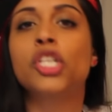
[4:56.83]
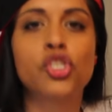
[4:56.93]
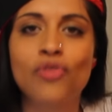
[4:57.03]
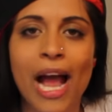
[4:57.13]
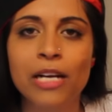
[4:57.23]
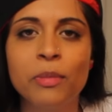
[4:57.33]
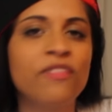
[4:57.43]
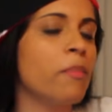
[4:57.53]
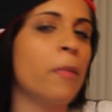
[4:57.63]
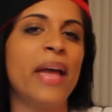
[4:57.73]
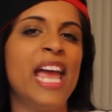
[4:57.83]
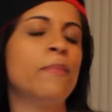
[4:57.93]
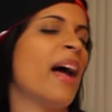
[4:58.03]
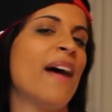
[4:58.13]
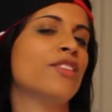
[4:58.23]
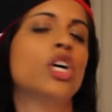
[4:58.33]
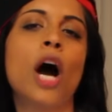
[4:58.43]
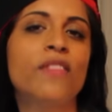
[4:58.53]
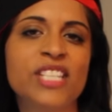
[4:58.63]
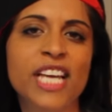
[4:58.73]
to distract me from the pain by having a
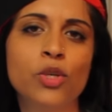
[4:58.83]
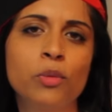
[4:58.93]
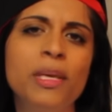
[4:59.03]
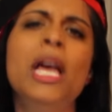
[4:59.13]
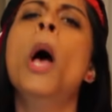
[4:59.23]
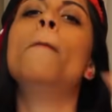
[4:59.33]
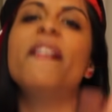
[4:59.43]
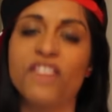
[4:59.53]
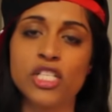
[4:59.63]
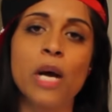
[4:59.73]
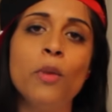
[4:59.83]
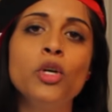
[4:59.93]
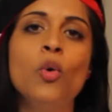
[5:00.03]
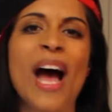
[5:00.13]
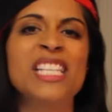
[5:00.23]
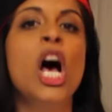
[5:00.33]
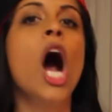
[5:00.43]
conversation with me, but for someone who has